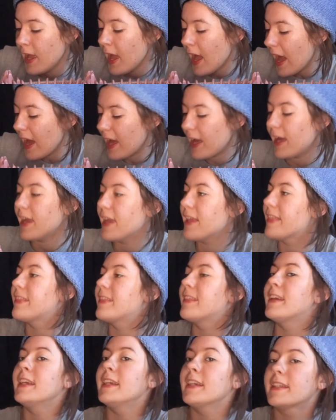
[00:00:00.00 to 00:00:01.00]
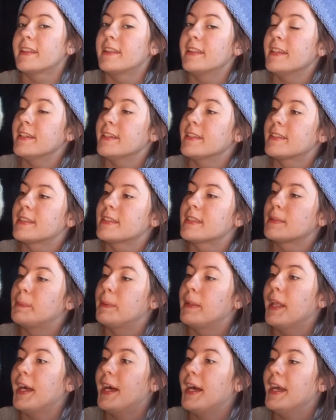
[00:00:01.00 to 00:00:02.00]
I think this
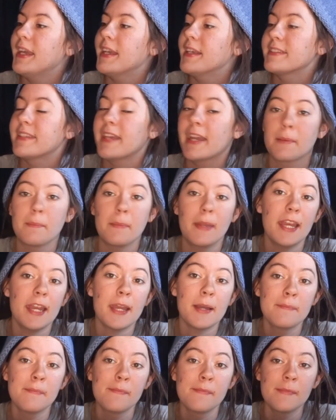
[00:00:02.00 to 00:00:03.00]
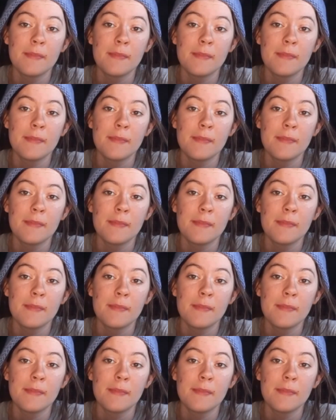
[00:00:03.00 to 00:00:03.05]
ply is like medium.